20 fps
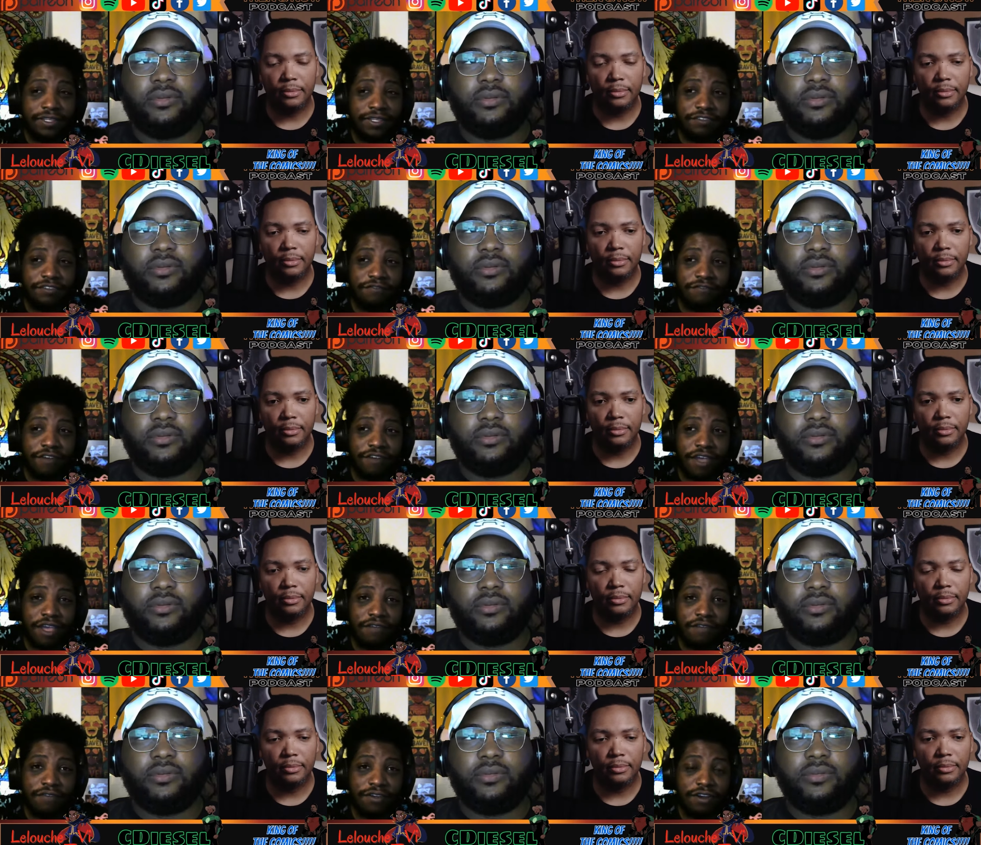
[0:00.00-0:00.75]

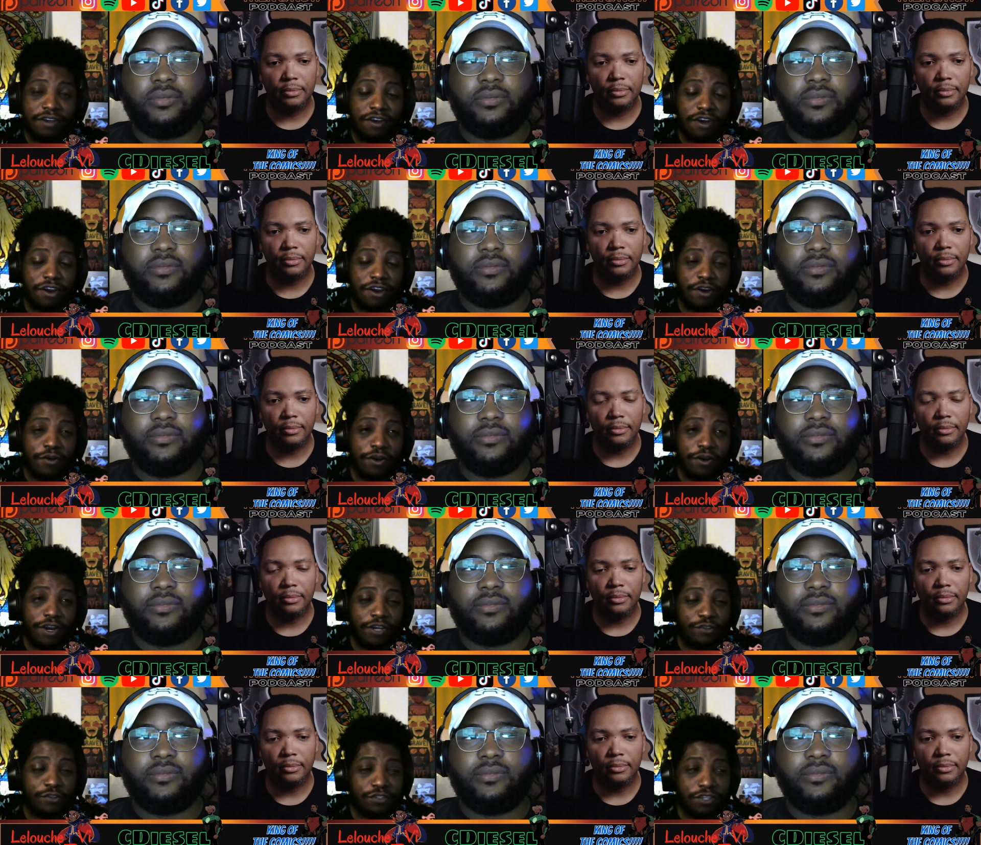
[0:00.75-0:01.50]
Speaker 1: survive a car
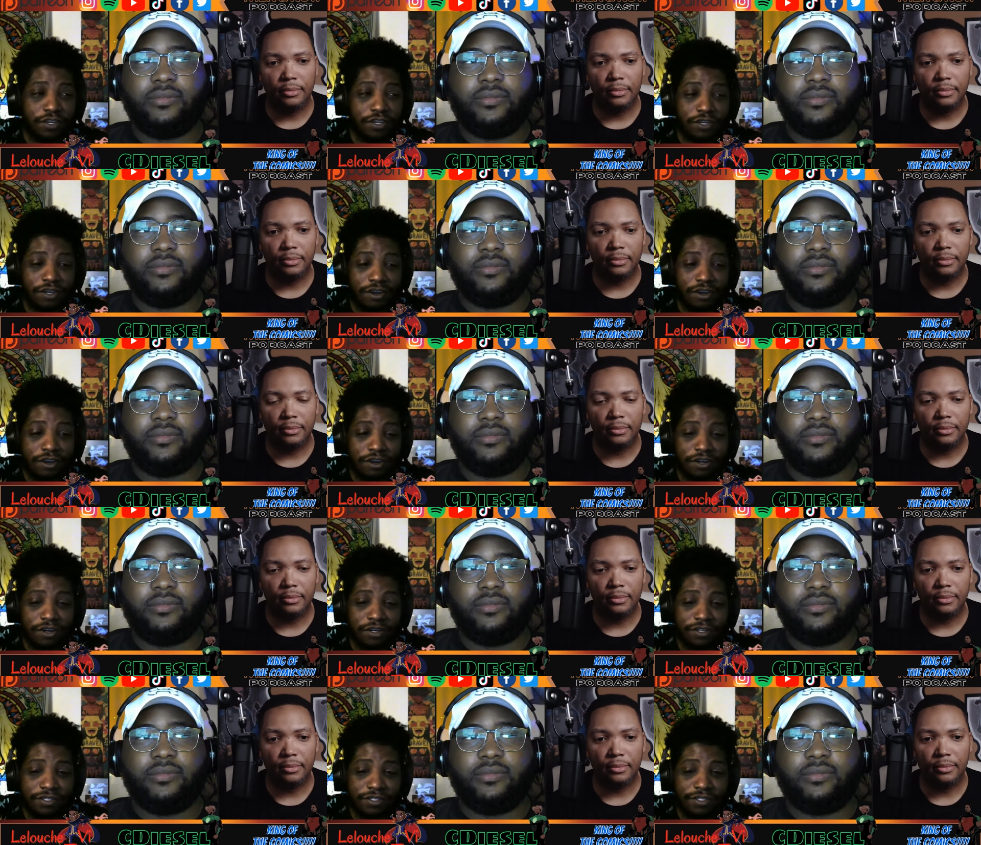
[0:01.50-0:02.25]
crash without a
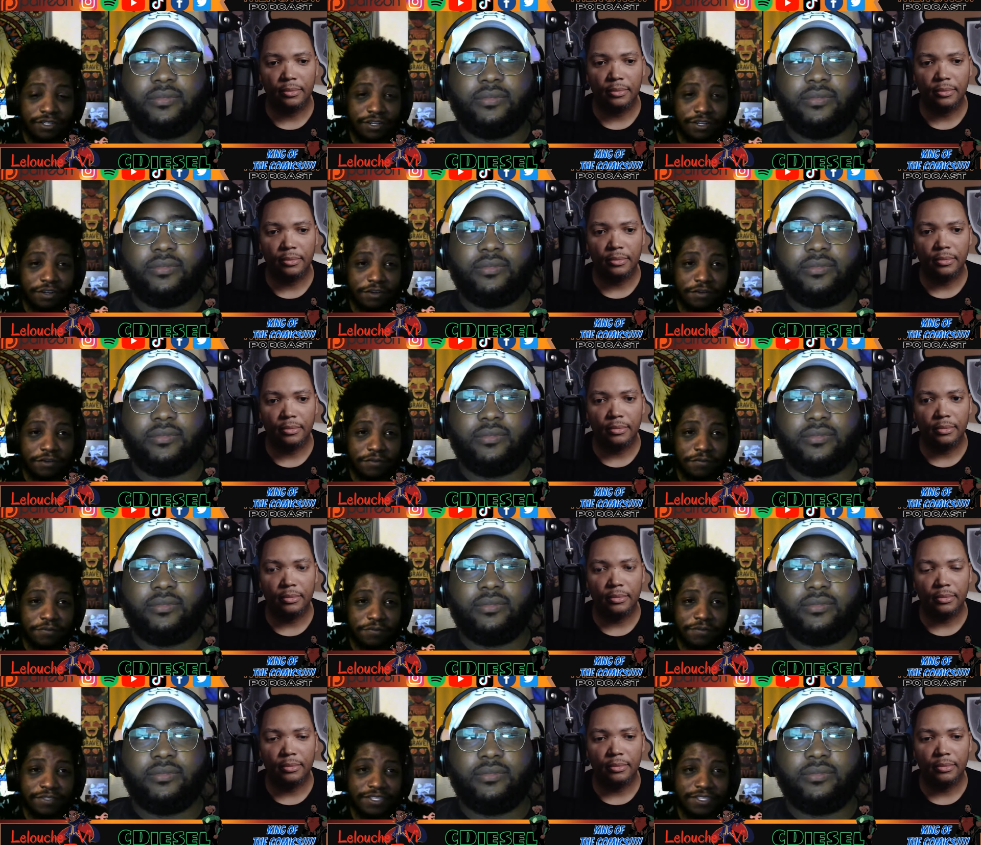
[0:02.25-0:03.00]
car?
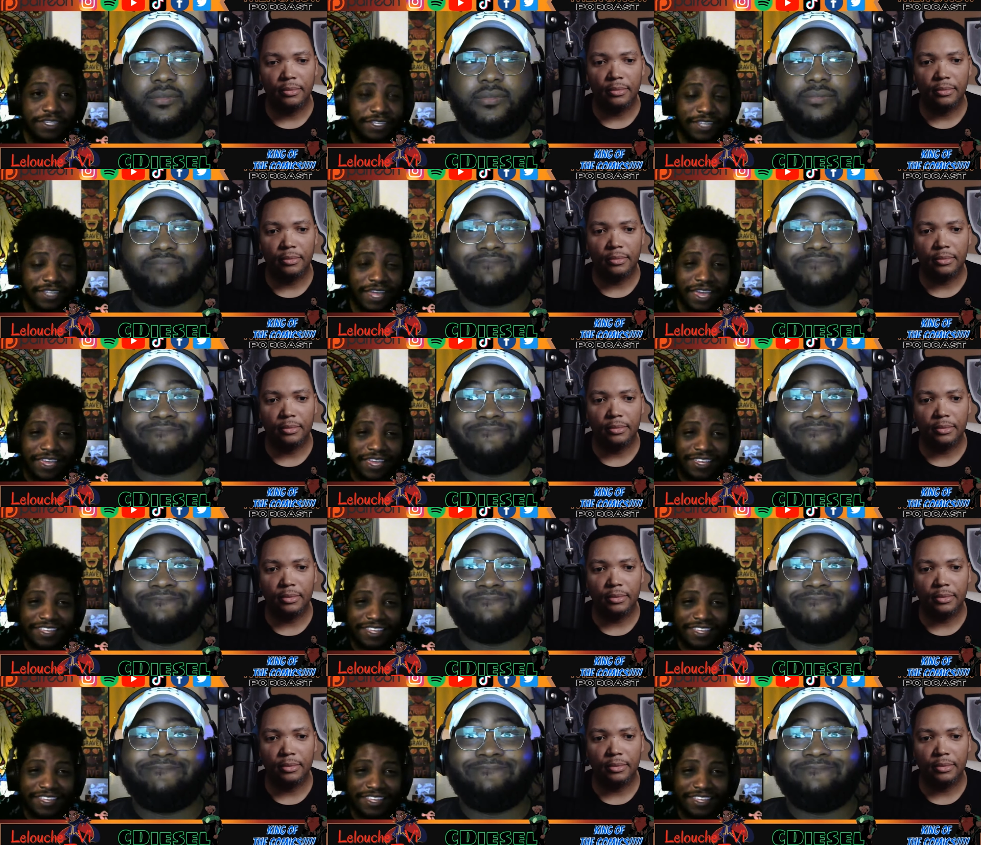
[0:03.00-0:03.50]
Um, he like